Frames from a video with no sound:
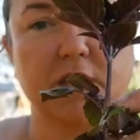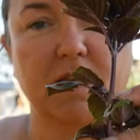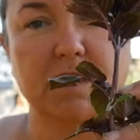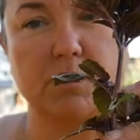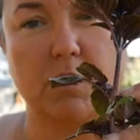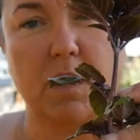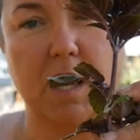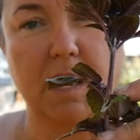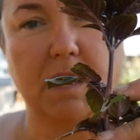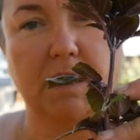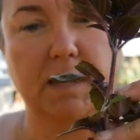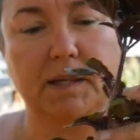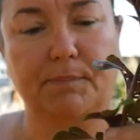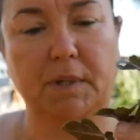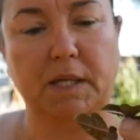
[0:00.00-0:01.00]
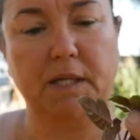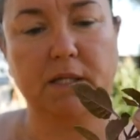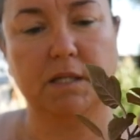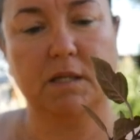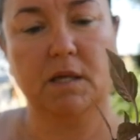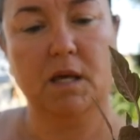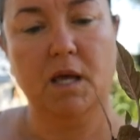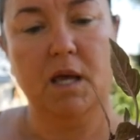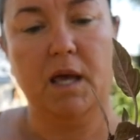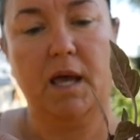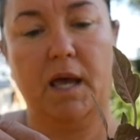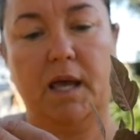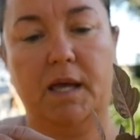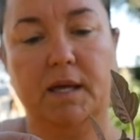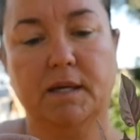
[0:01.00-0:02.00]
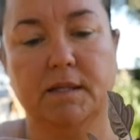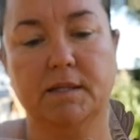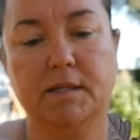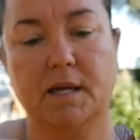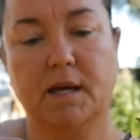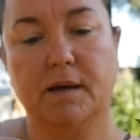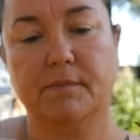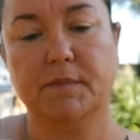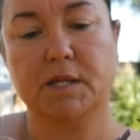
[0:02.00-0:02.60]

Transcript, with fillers: That's where I clip it. And um,